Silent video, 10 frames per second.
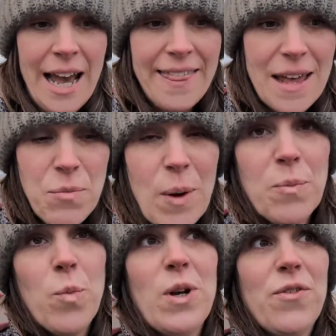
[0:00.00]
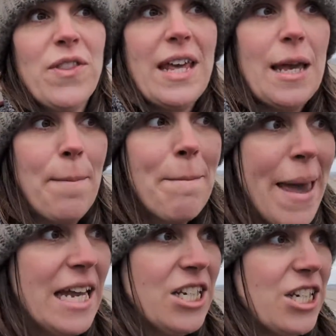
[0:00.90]
And then one of the
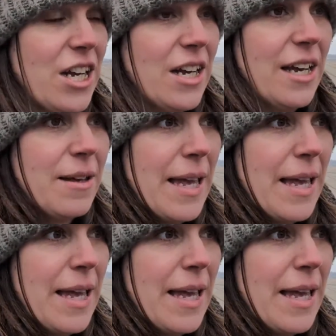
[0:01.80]
major